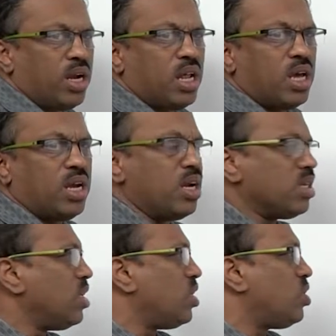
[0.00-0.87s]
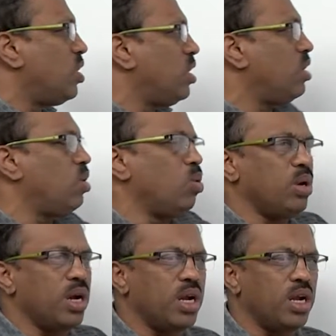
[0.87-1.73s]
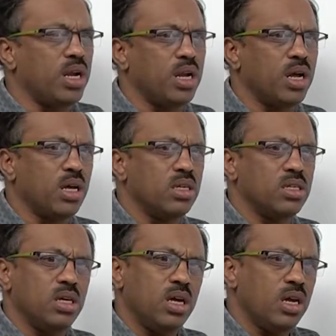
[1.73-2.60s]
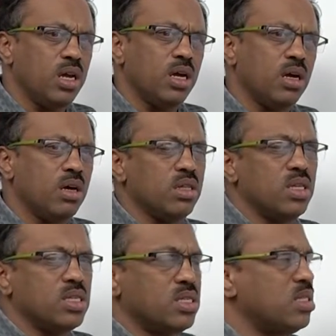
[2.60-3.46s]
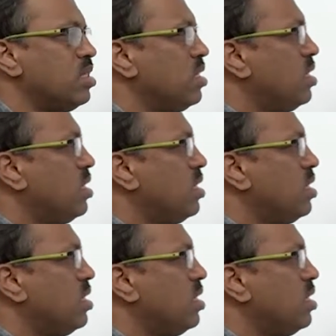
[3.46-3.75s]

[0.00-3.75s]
I take intersection you will get this.